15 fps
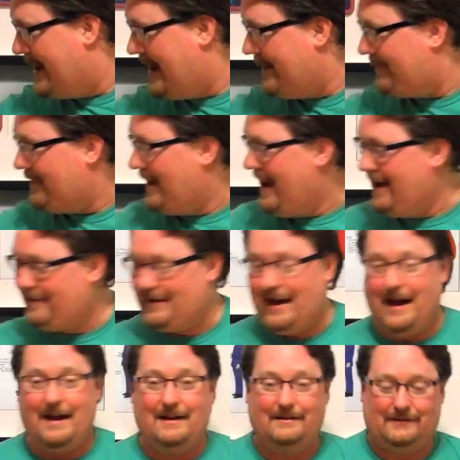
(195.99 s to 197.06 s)
and if you have
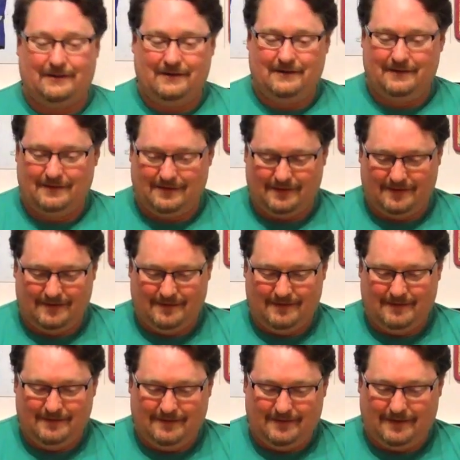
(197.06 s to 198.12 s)
guys
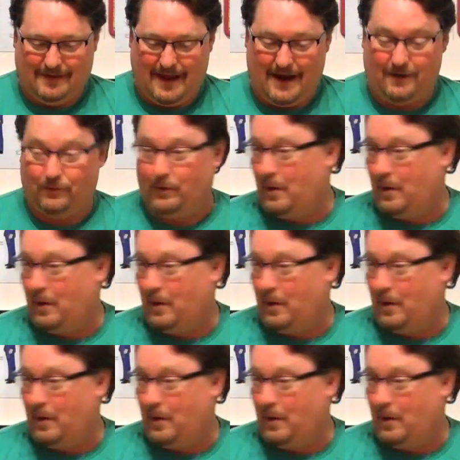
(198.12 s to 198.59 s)
like